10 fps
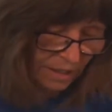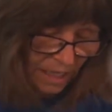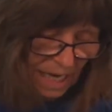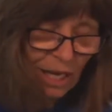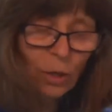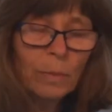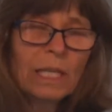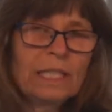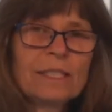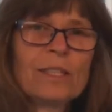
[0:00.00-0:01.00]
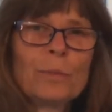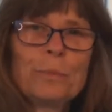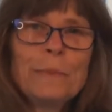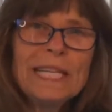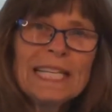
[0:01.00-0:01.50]
how about some
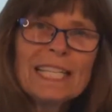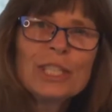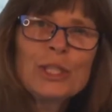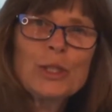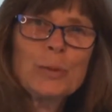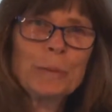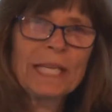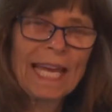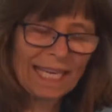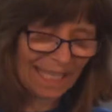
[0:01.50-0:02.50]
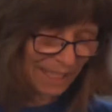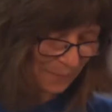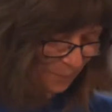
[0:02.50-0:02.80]
meatless spaghetti?